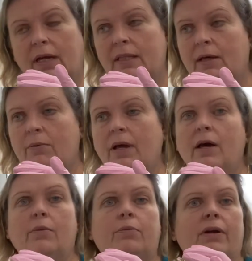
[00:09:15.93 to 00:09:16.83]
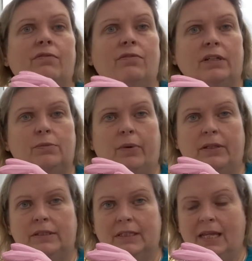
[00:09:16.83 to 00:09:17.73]
and that will help bring fresh
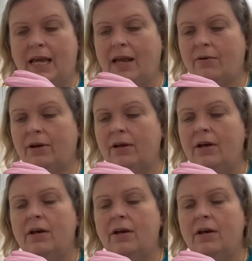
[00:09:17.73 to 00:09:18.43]
blood to the area,